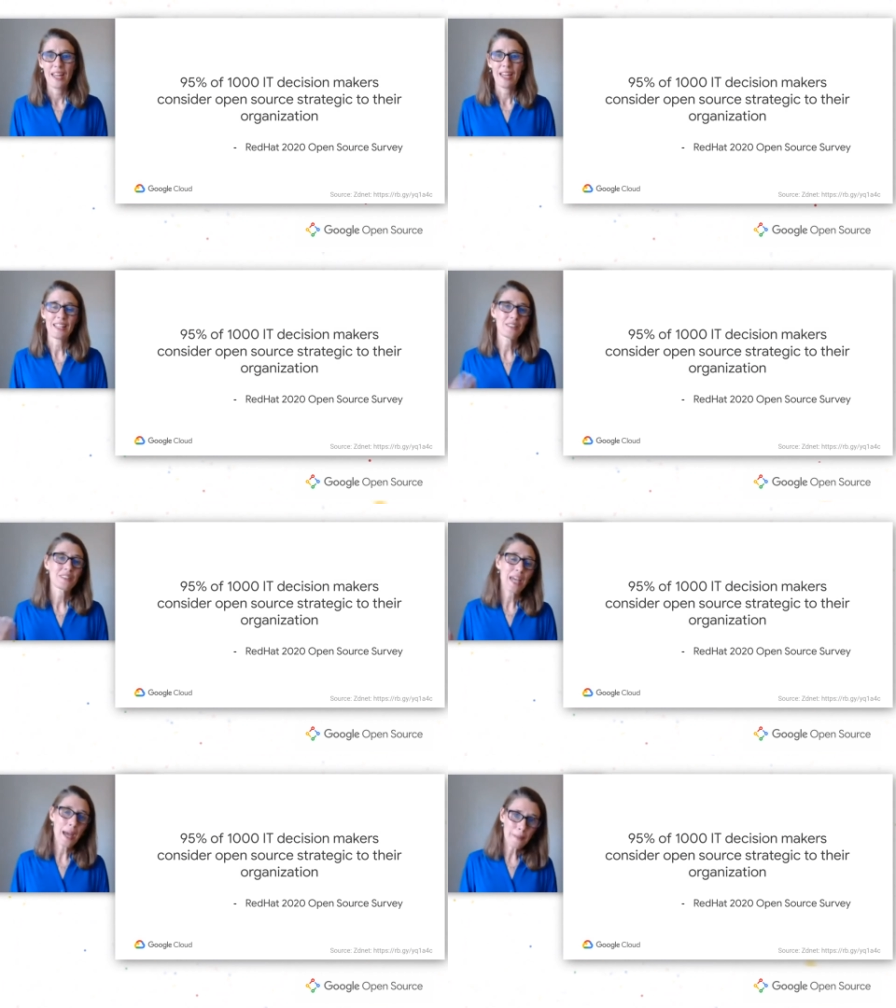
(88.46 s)
And
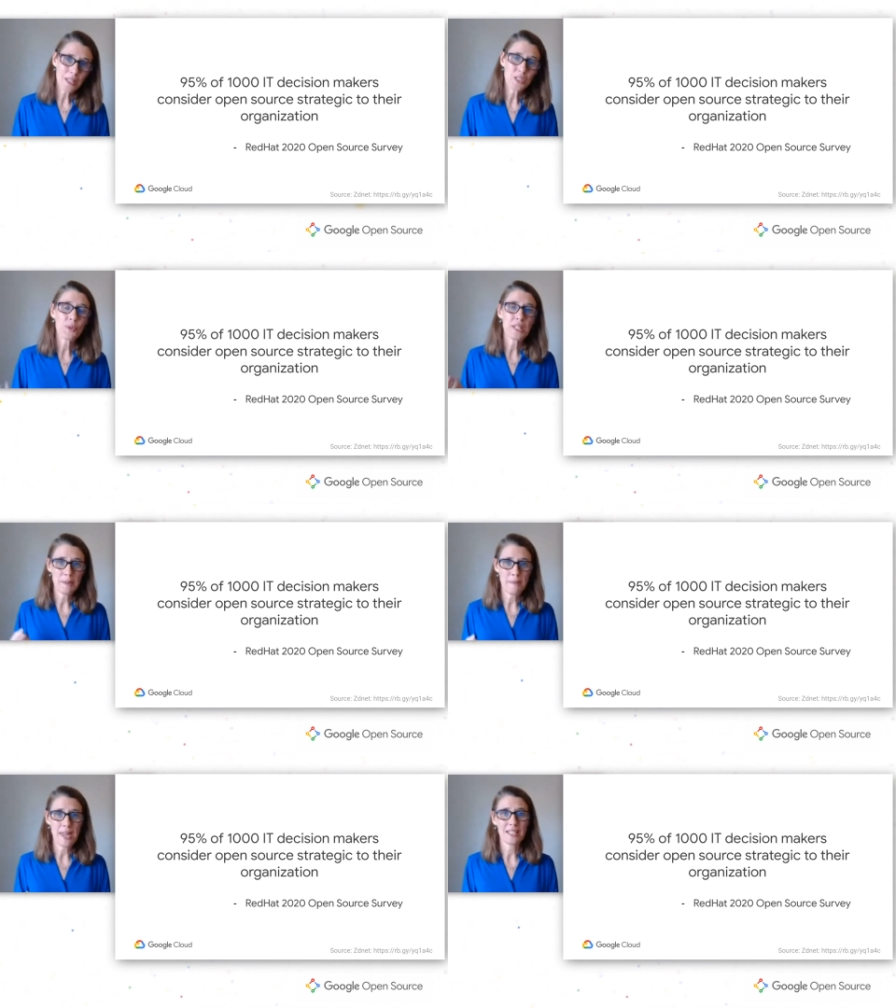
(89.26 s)
that means we need to
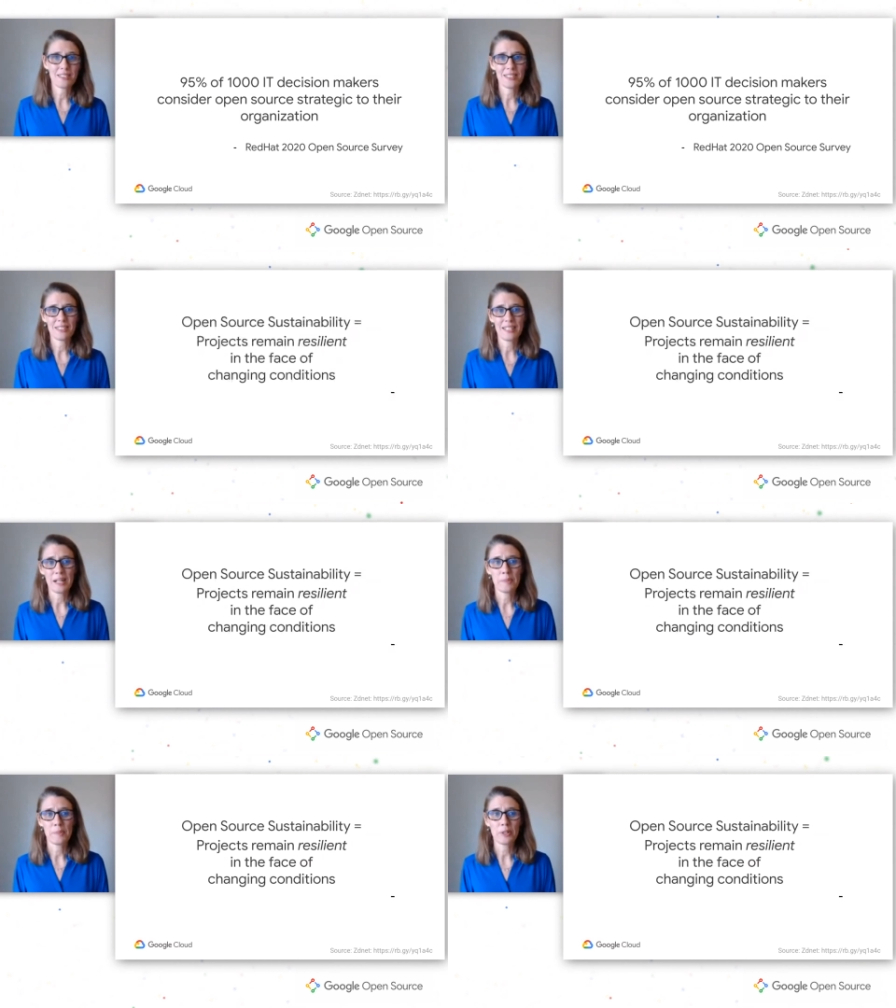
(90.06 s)
make it
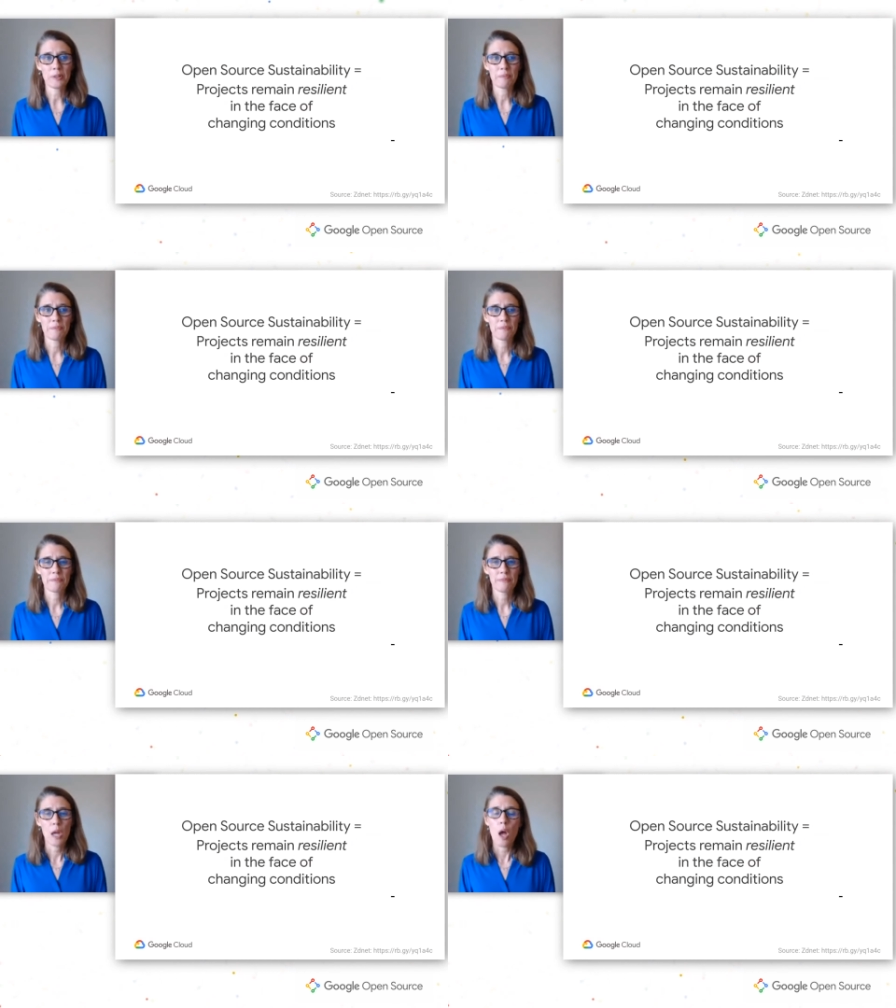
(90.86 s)
sustainable.
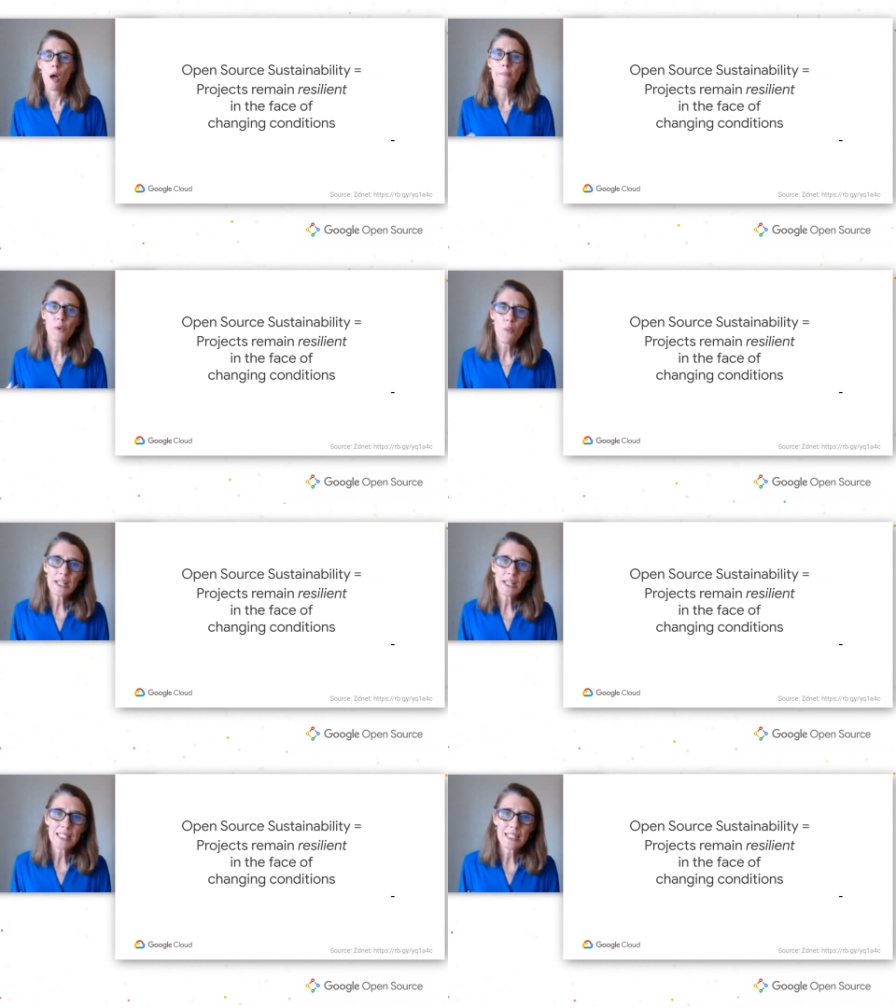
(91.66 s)
But what
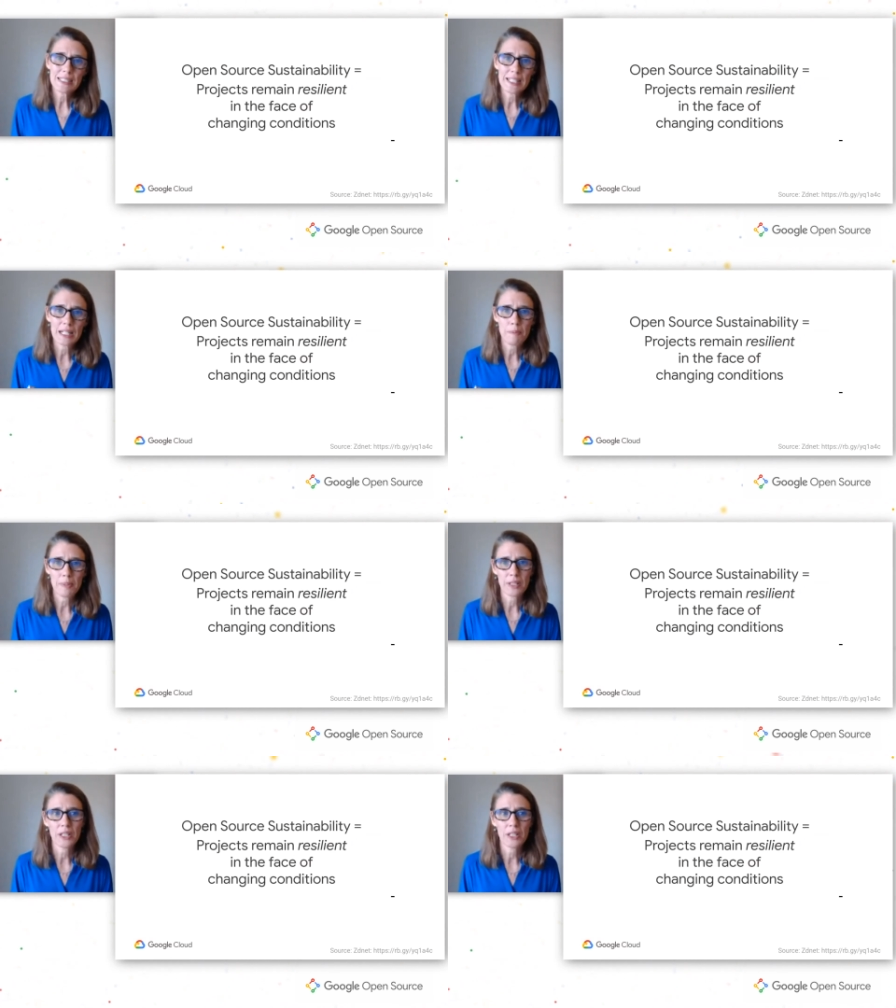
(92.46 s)
does
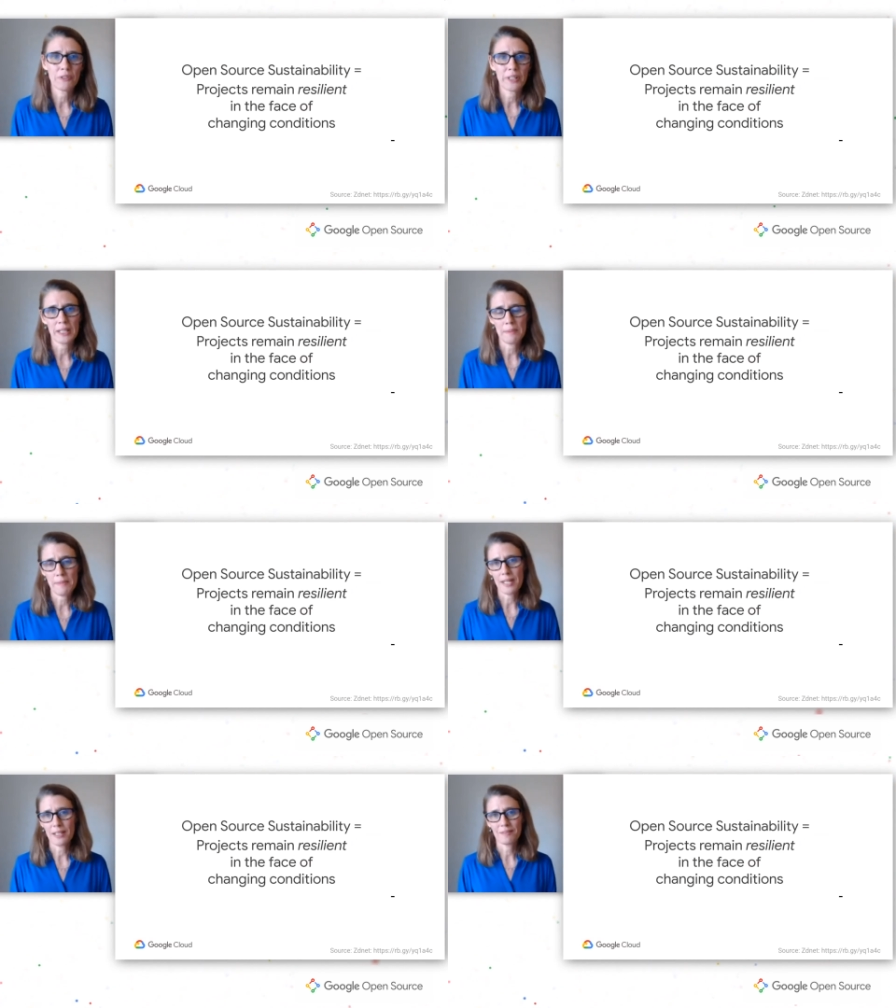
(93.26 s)
sustainability really mean?